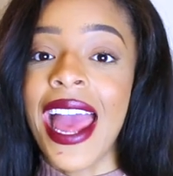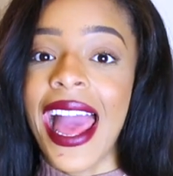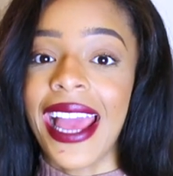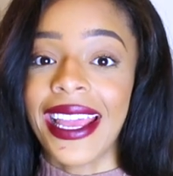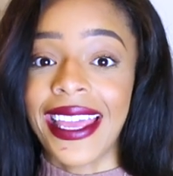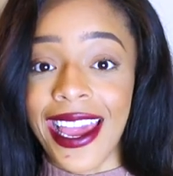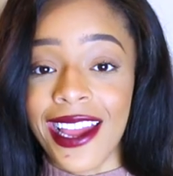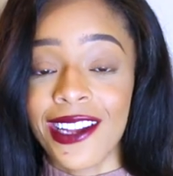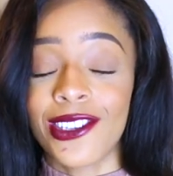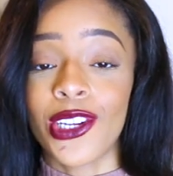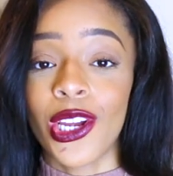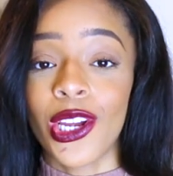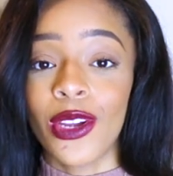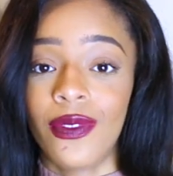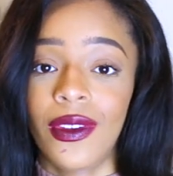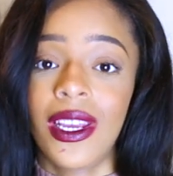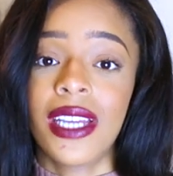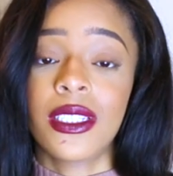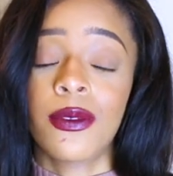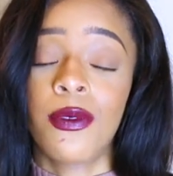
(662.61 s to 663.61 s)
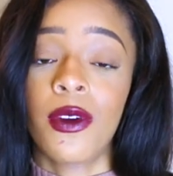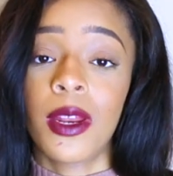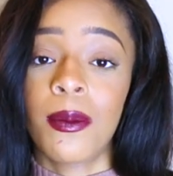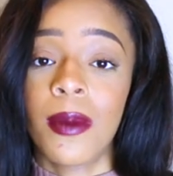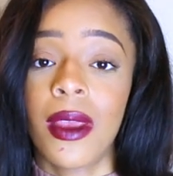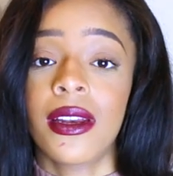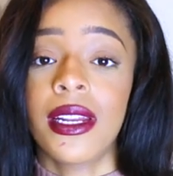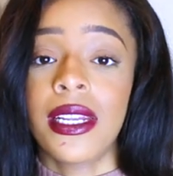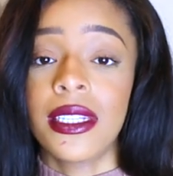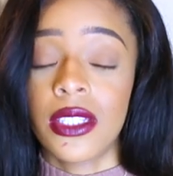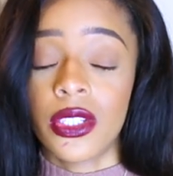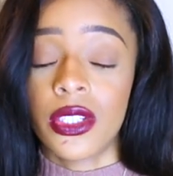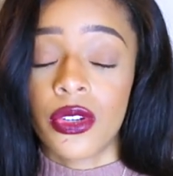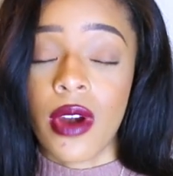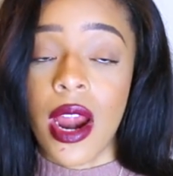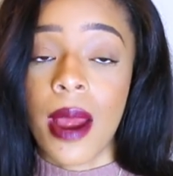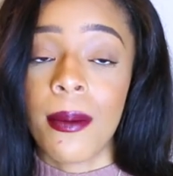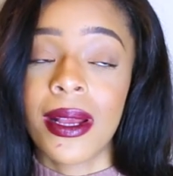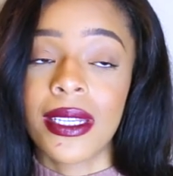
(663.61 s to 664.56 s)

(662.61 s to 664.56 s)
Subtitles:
Again, don't forget to follow me on Instagram